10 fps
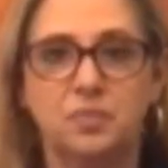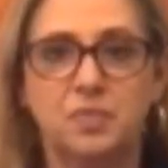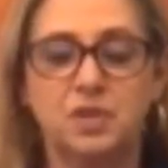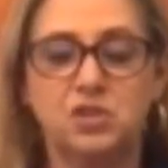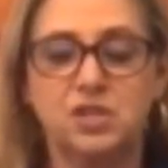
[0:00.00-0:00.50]

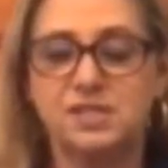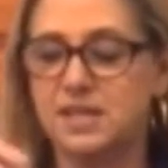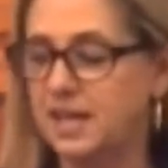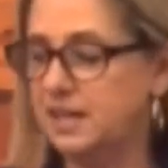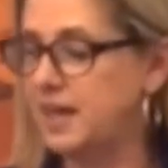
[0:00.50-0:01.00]
just
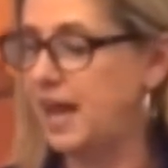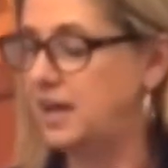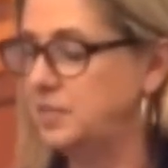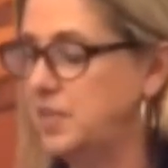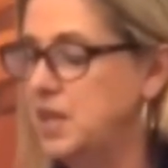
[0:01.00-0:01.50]
like that.
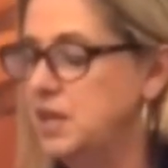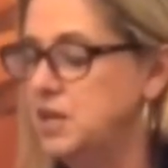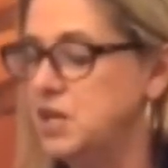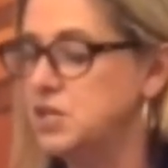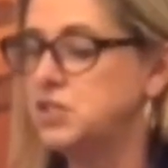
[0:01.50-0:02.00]

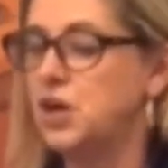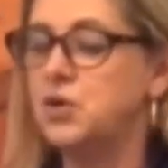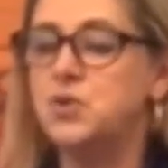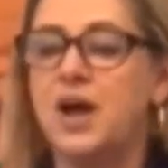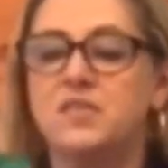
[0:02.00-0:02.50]
So you
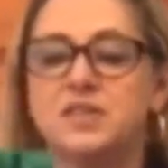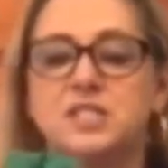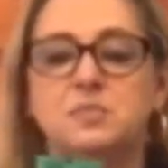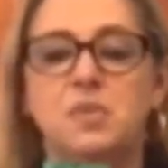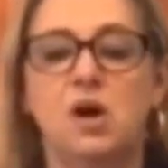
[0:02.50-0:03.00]
have a
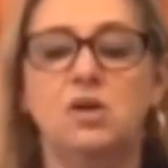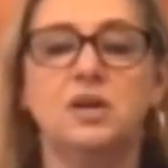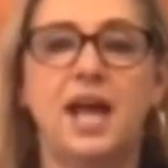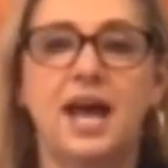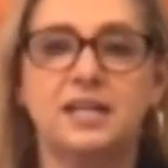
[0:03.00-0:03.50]
smaller
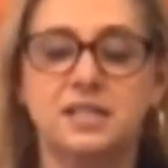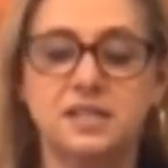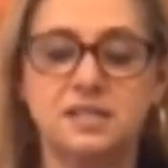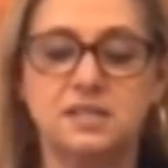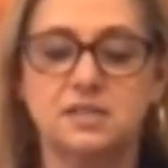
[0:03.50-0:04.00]

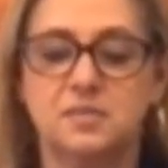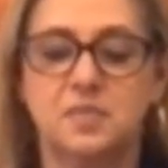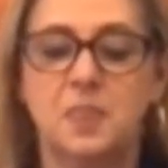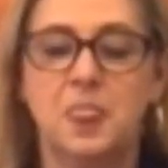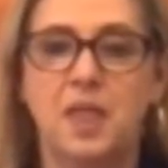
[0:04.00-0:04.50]
cactus,
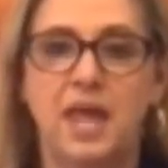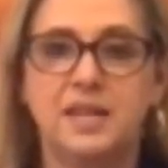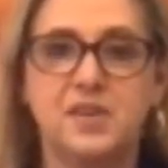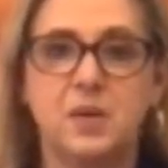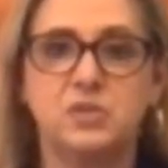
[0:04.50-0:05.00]
it's
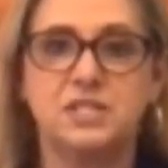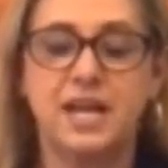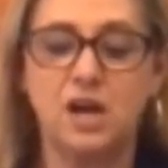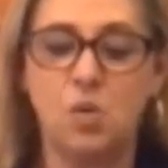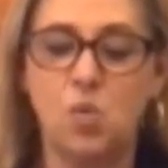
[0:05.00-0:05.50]
able to
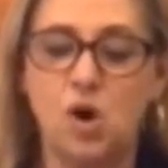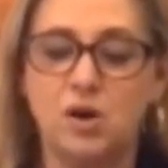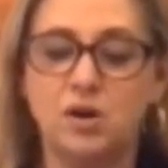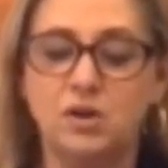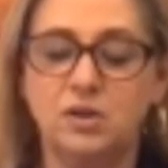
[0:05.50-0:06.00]
take on water,